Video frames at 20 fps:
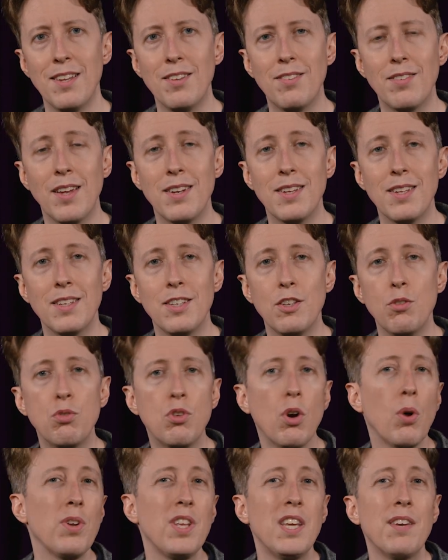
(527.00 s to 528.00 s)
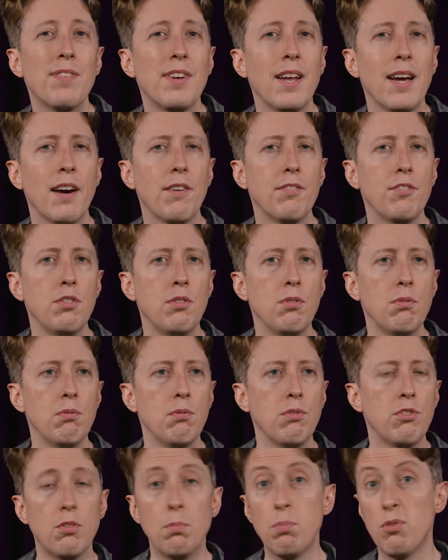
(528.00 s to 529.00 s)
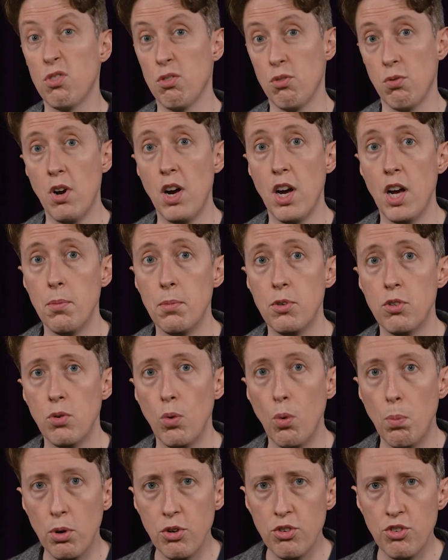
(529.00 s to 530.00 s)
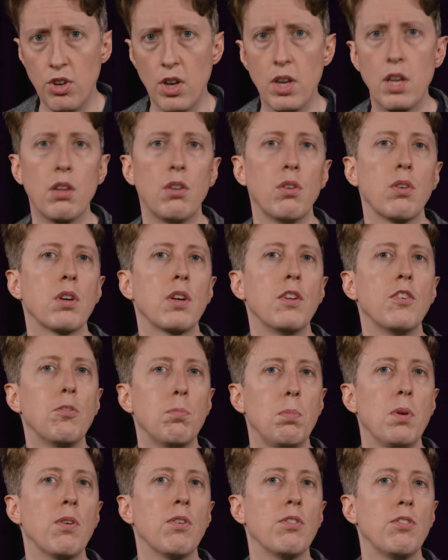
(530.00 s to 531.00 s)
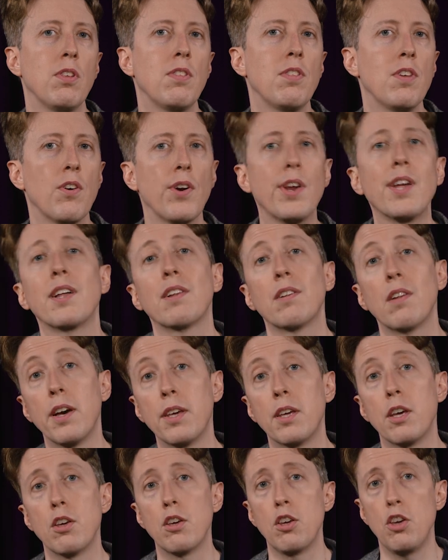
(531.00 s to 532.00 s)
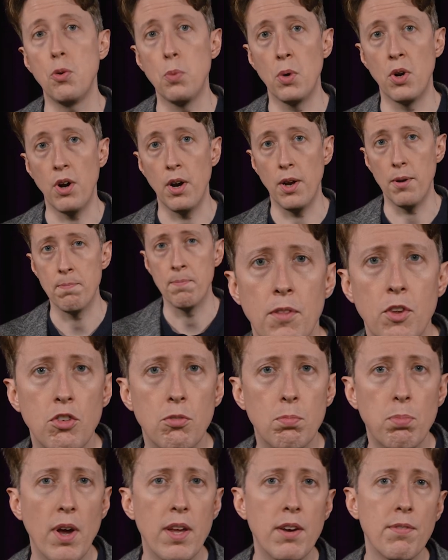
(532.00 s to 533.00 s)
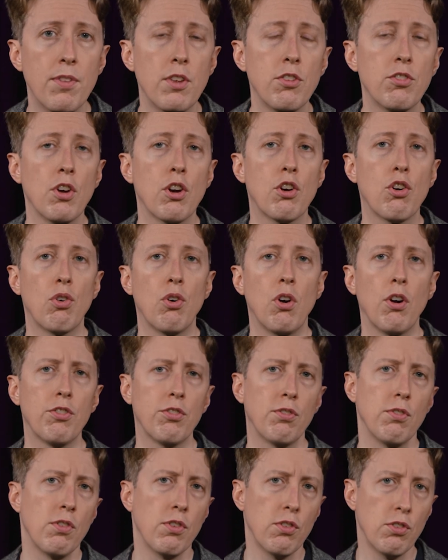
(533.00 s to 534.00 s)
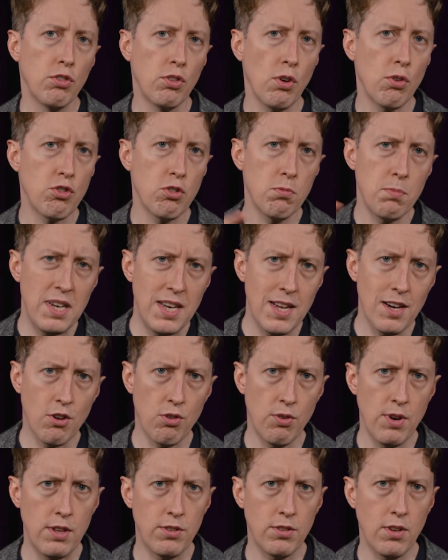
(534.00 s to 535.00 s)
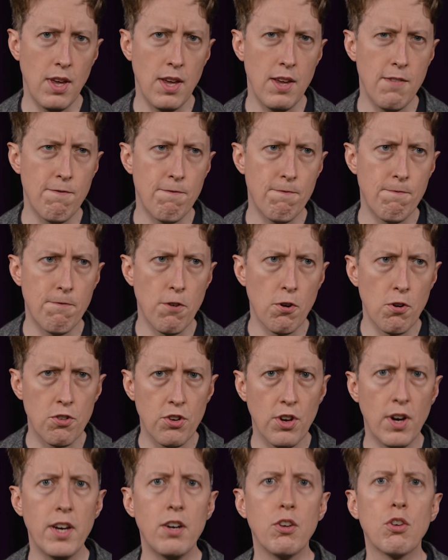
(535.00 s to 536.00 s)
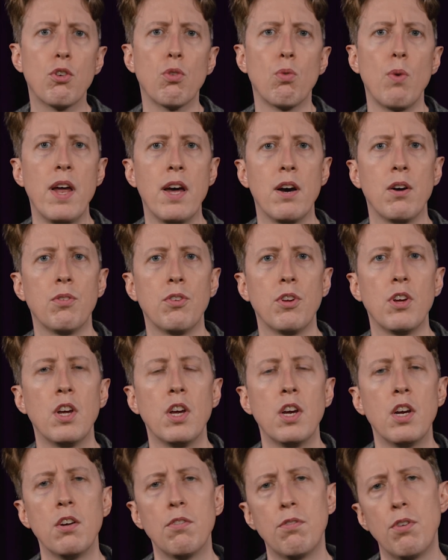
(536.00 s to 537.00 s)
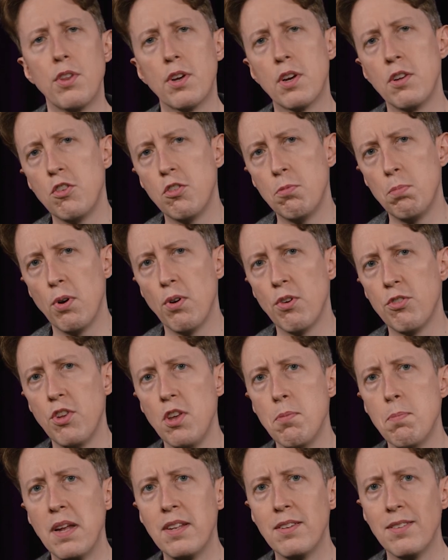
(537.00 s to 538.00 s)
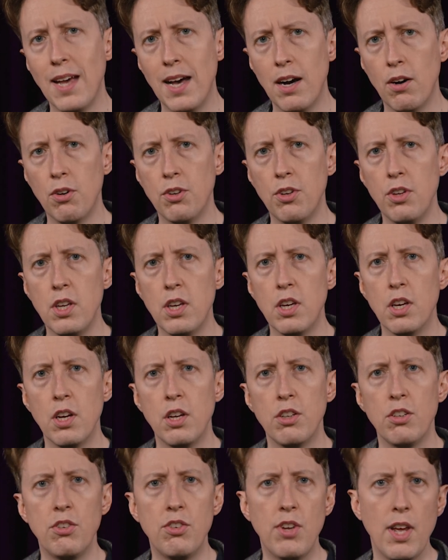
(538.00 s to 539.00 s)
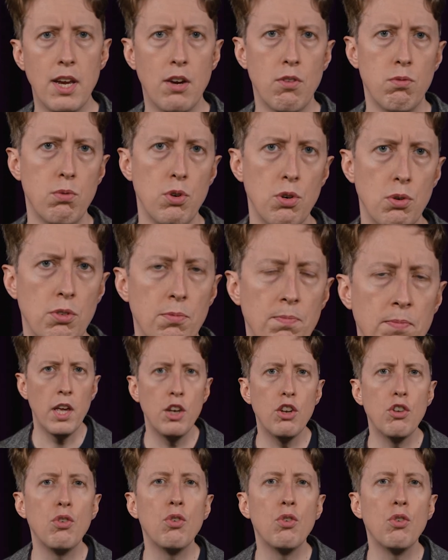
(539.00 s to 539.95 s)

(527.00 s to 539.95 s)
is that you don't even have to subscribe to a particular conspiracy theory like QAnon. The spread of this across social media creates a fertile ground for the conspiracy mentality to take root. It